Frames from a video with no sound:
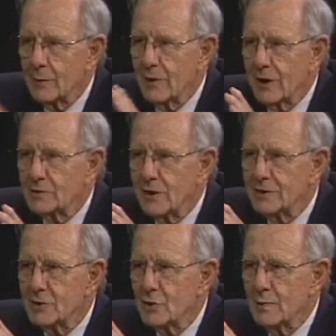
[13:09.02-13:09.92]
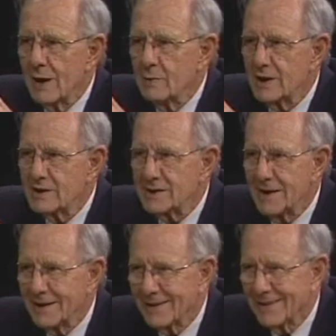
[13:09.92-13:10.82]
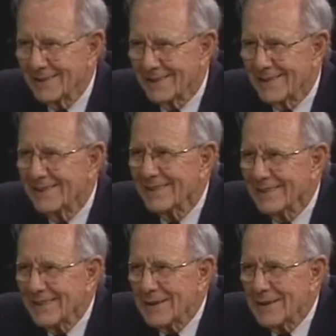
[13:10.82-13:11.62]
anyway, I tried well, to do yeah. my best. mm-hmm.